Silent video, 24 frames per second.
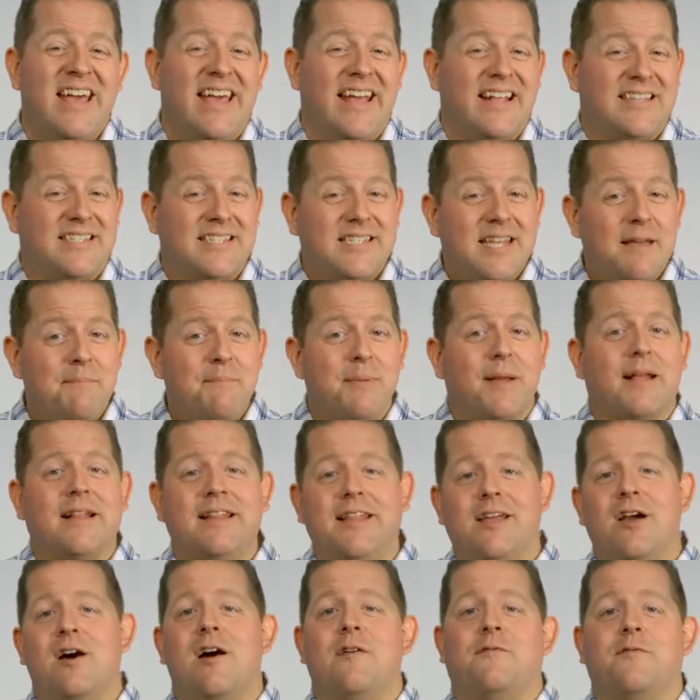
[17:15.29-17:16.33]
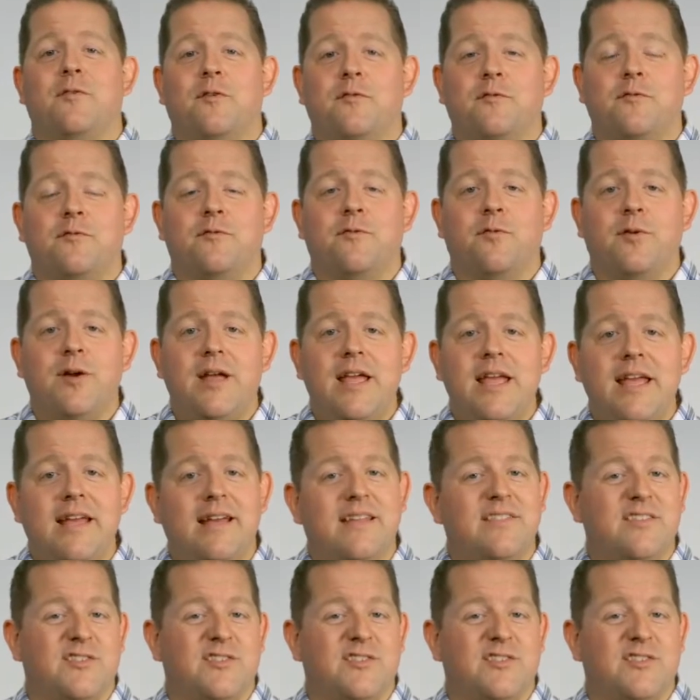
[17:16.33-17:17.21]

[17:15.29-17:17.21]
It's typically offered free,